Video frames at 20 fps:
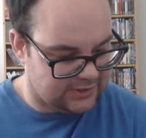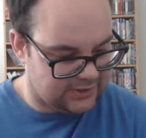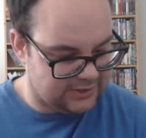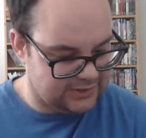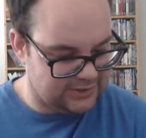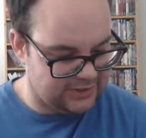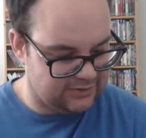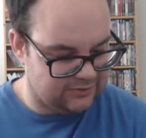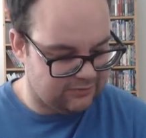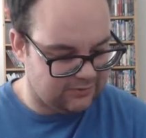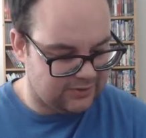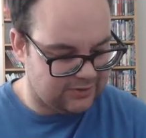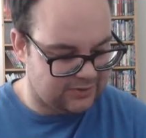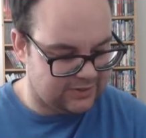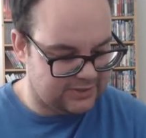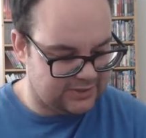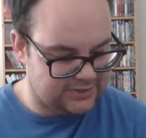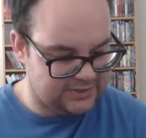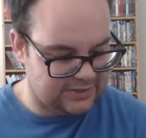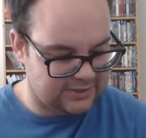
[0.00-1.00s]
continue
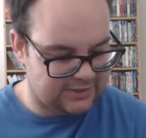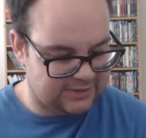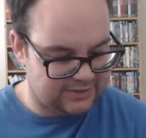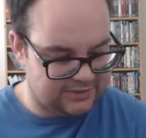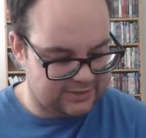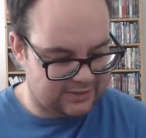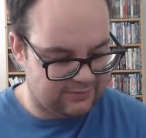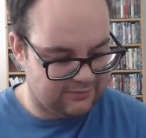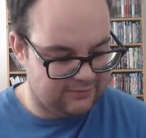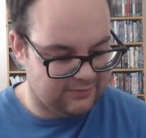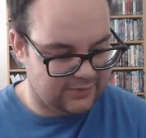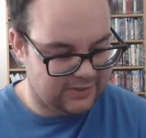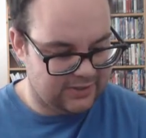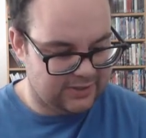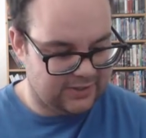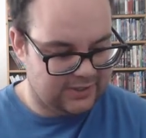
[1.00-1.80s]
working on his sentencing skin,